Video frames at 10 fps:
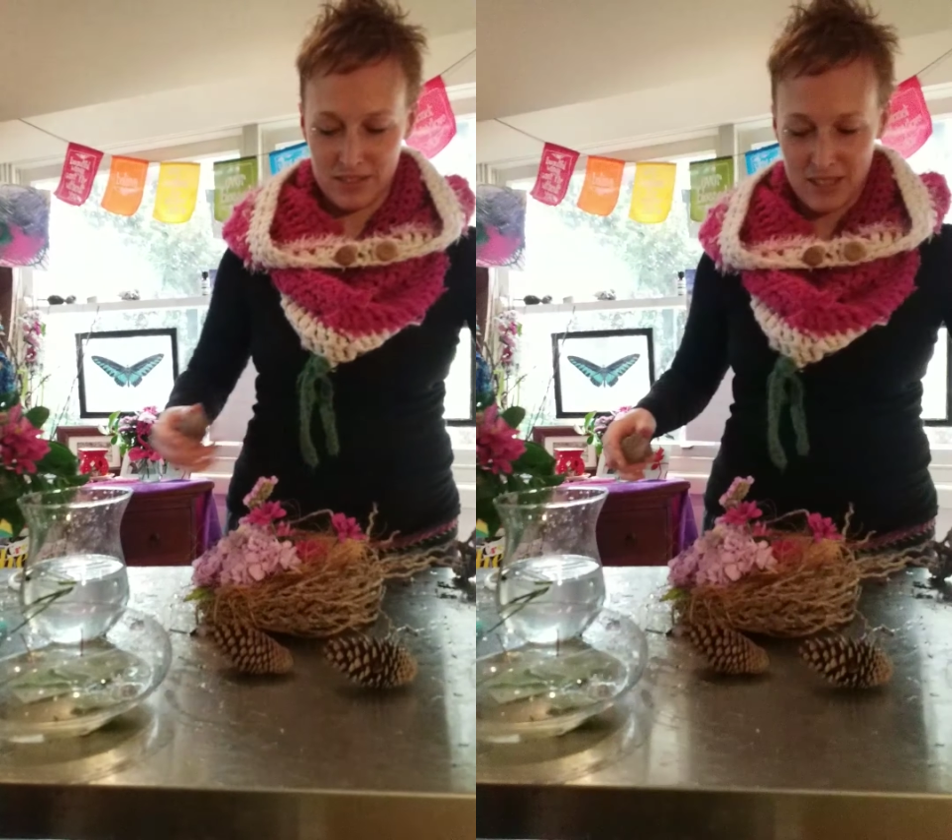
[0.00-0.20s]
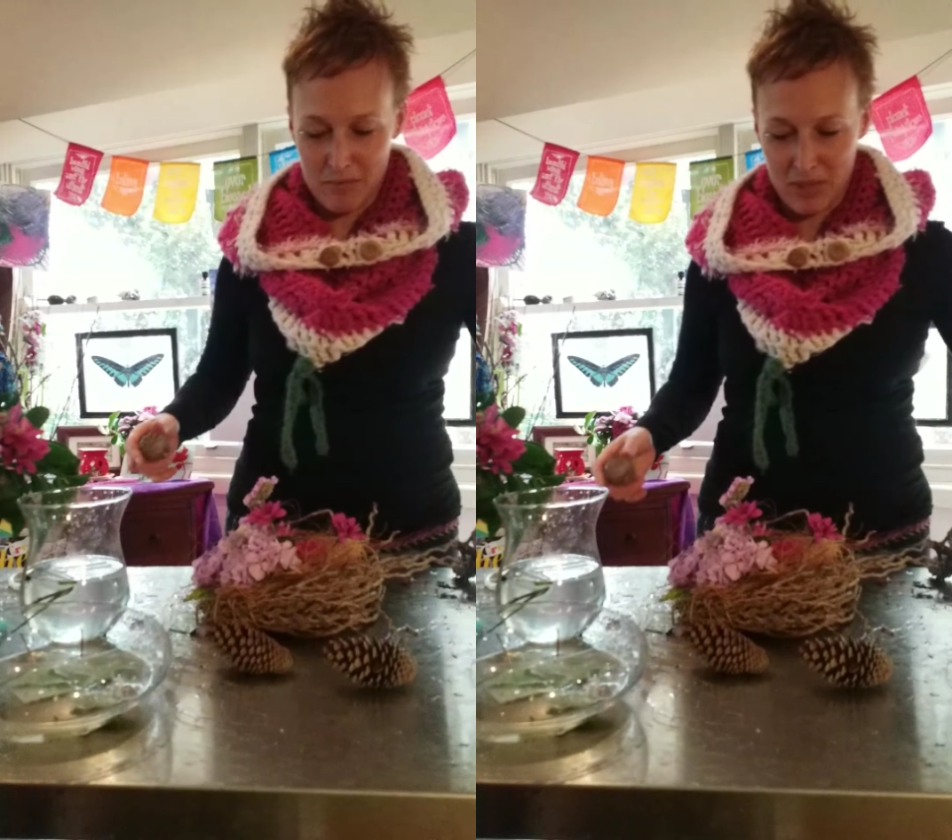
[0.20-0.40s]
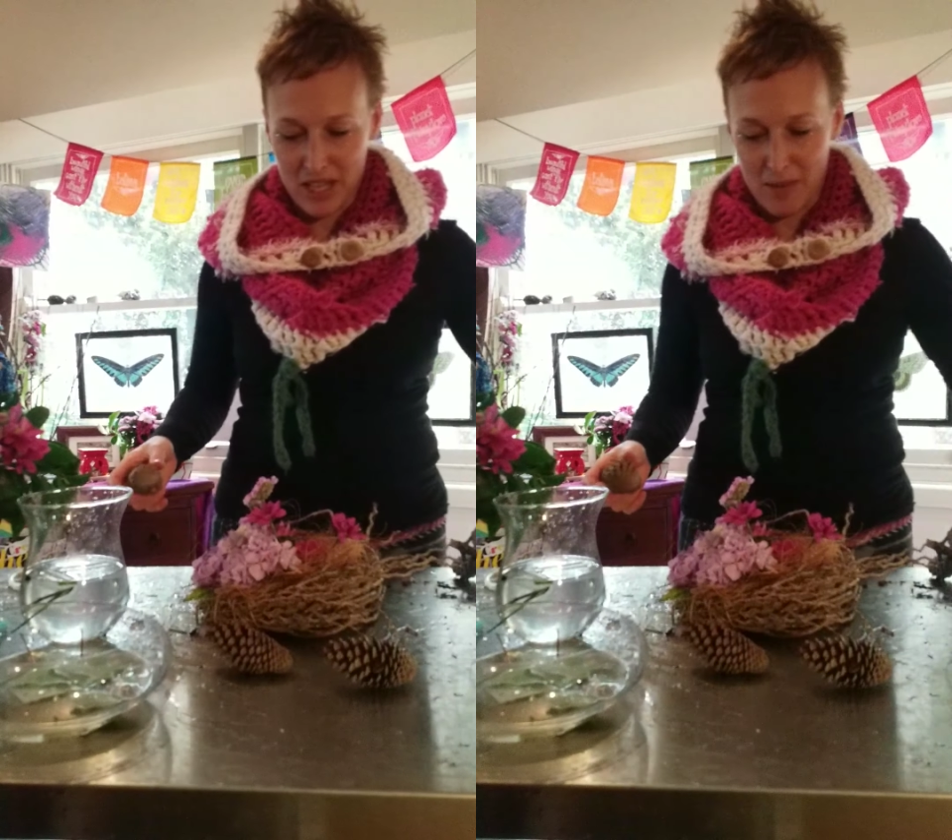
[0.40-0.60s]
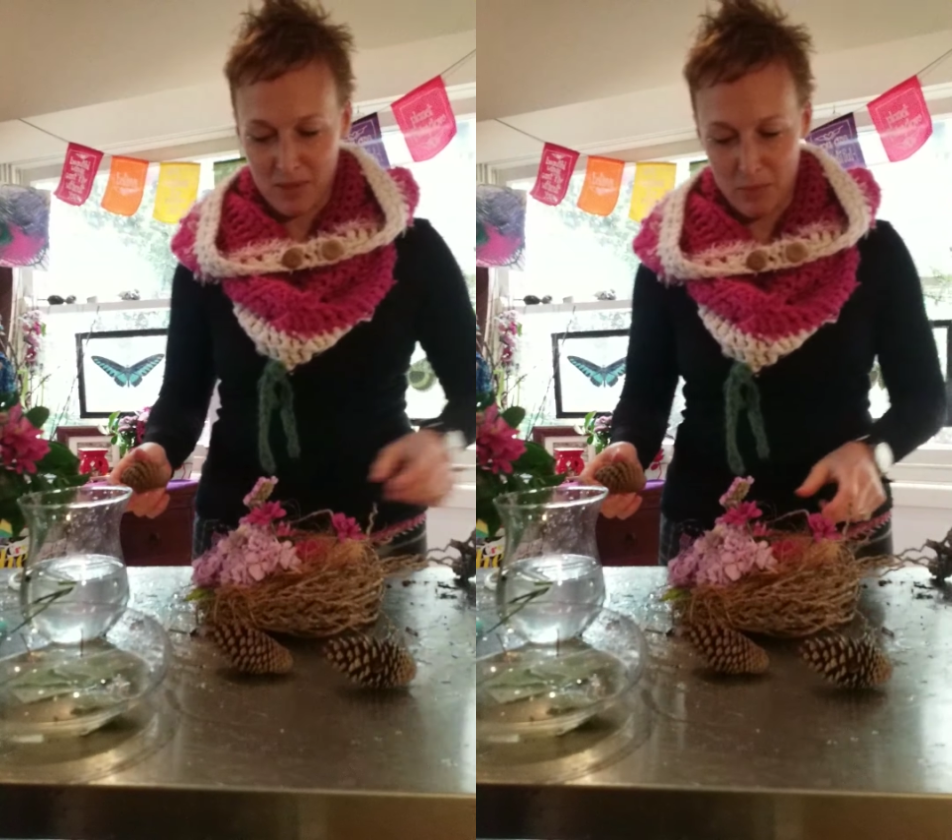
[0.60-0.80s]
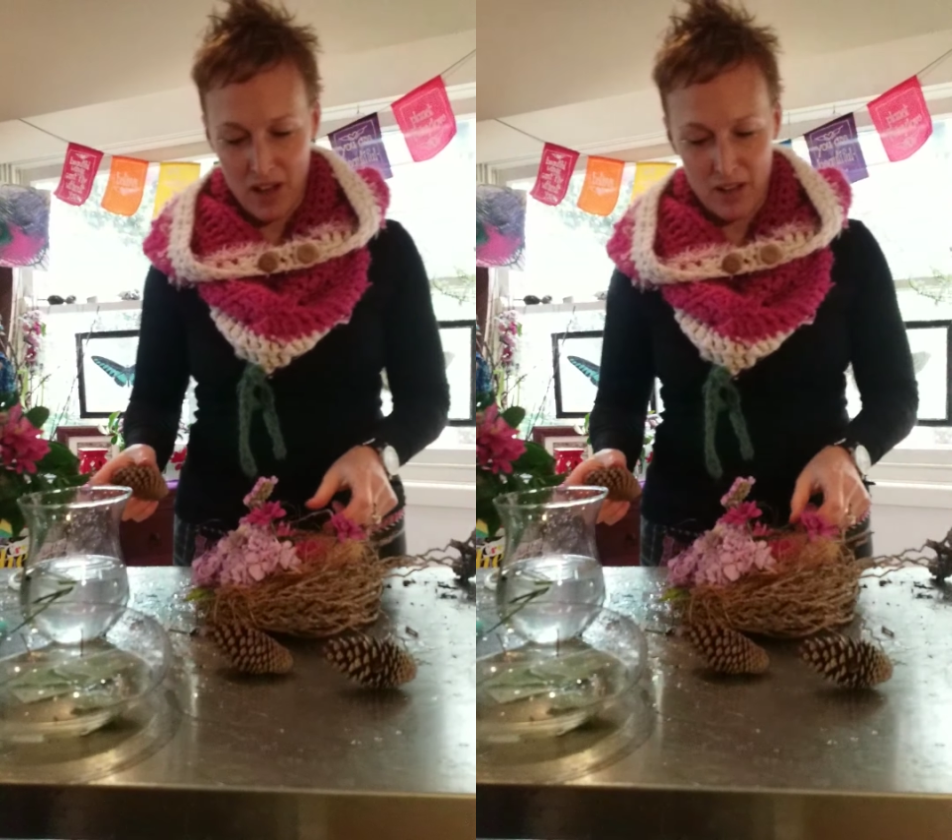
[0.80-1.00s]
becomes a
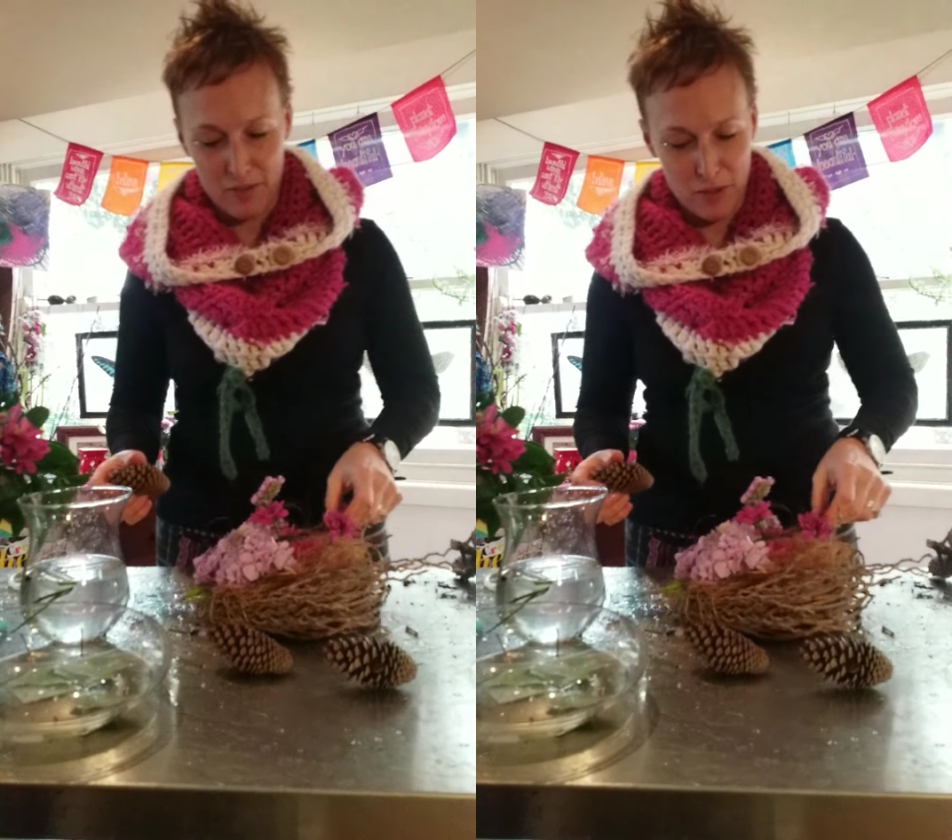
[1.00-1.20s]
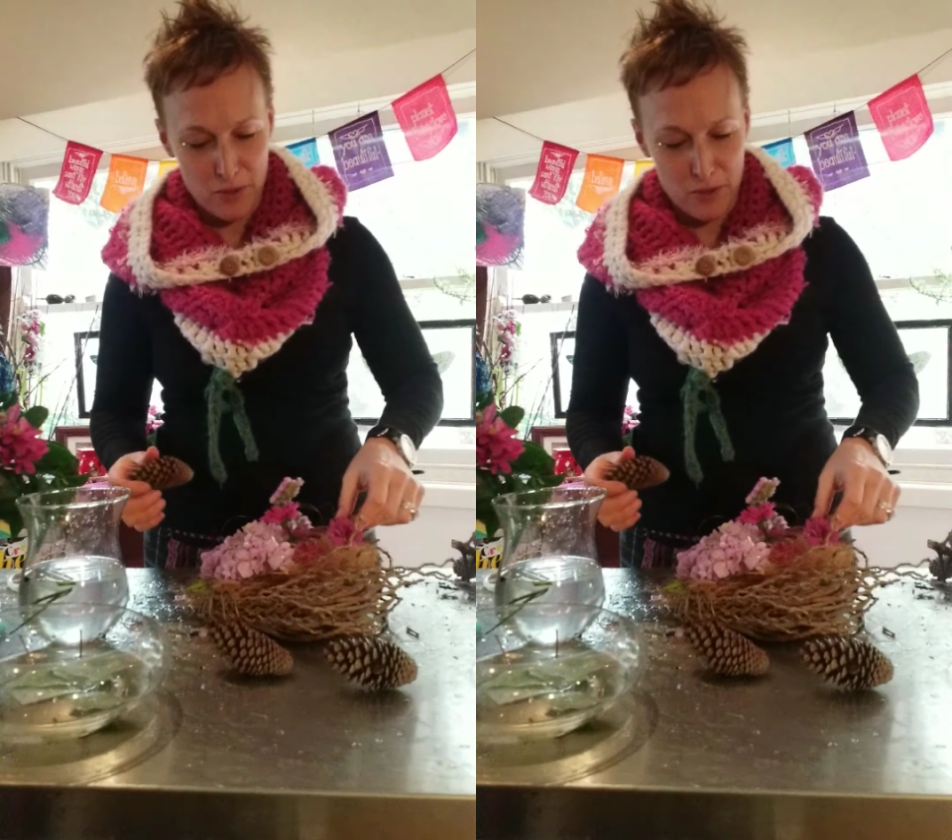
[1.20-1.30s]
part of you.